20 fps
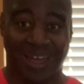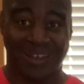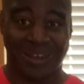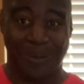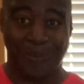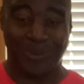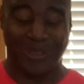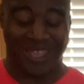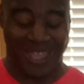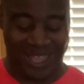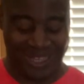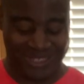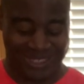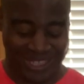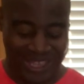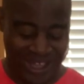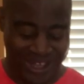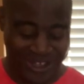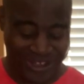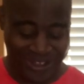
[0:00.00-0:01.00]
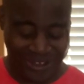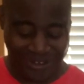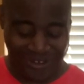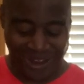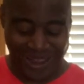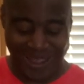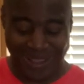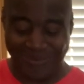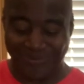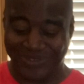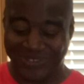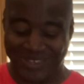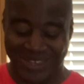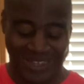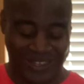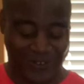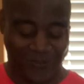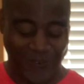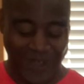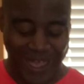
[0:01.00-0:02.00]
on the pH scale, right?
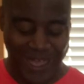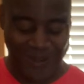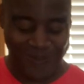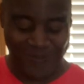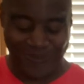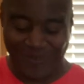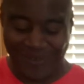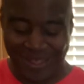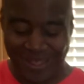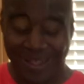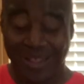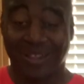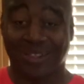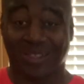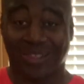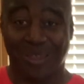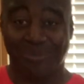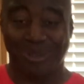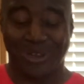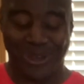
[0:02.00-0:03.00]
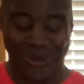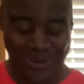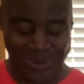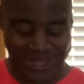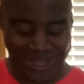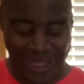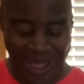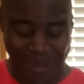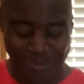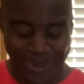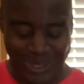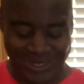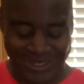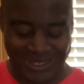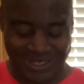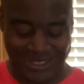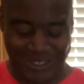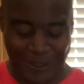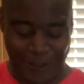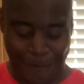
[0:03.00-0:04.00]
6, 5. Let me know in the
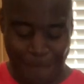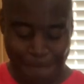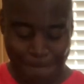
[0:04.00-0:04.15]
comments.